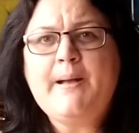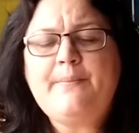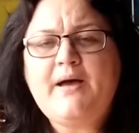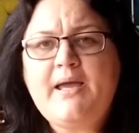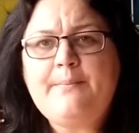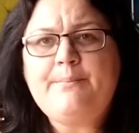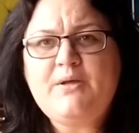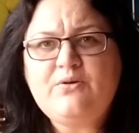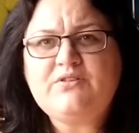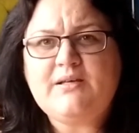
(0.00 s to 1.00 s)
by
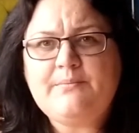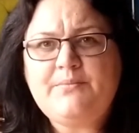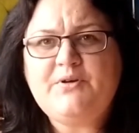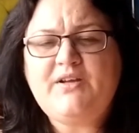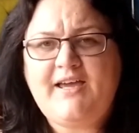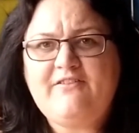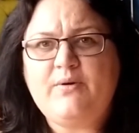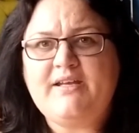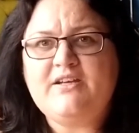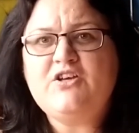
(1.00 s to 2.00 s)
Mills and Boon
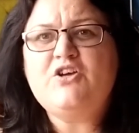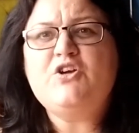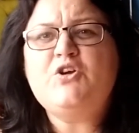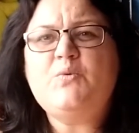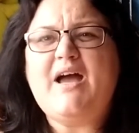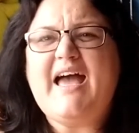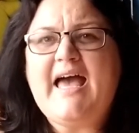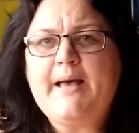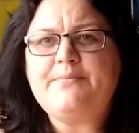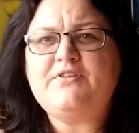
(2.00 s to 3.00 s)
heroine, who
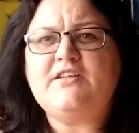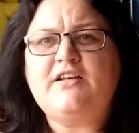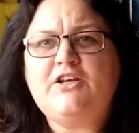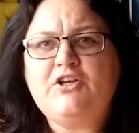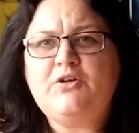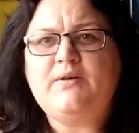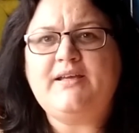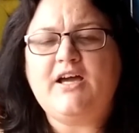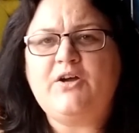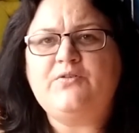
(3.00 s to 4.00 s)

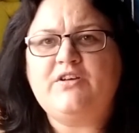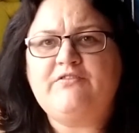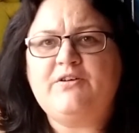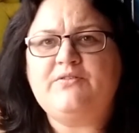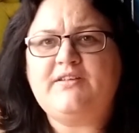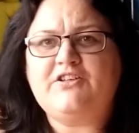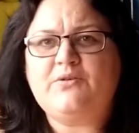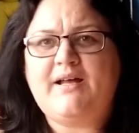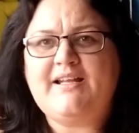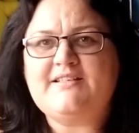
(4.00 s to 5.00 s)
absolutely owned her own
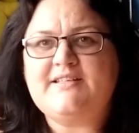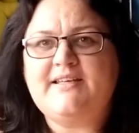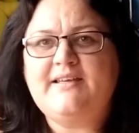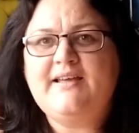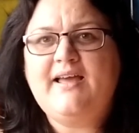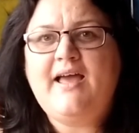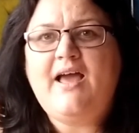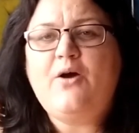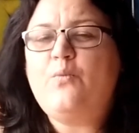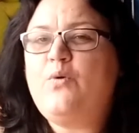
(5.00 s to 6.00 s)
sexuality.
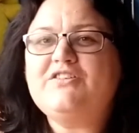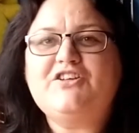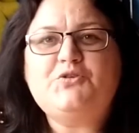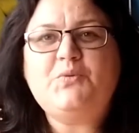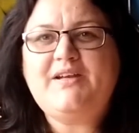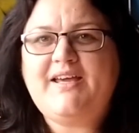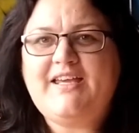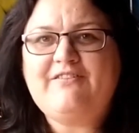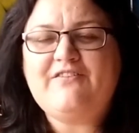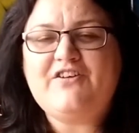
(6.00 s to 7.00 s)
Wasn't a
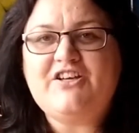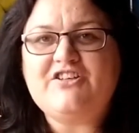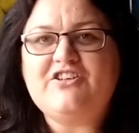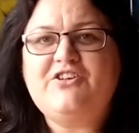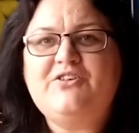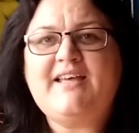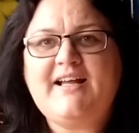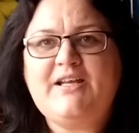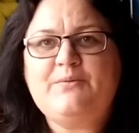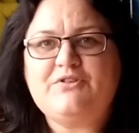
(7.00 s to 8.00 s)
28-year-old virgin. She knew
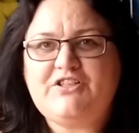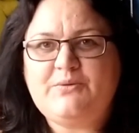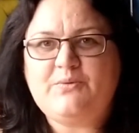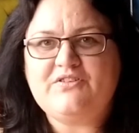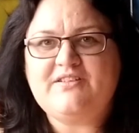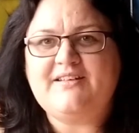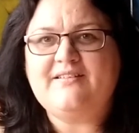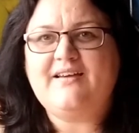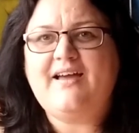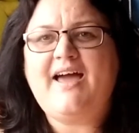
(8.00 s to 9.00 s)
exactly what she wanted,
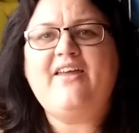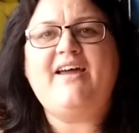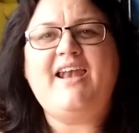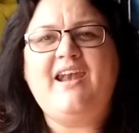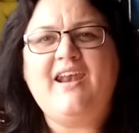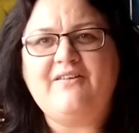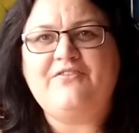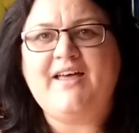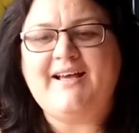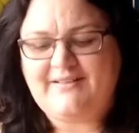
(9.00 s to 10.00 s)
and I love
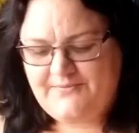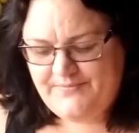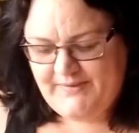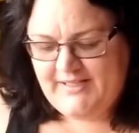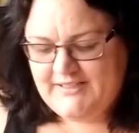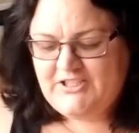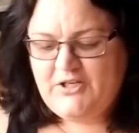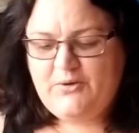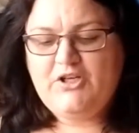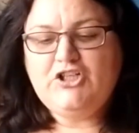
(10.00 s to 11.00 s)
that. So,
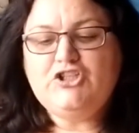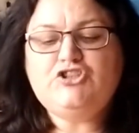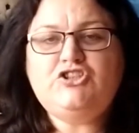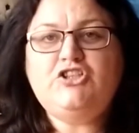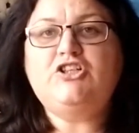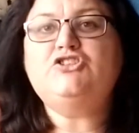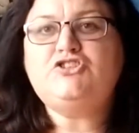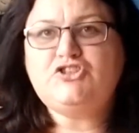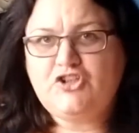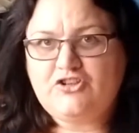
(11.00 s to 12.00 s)

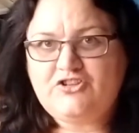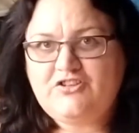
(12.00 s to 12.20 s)
Joss,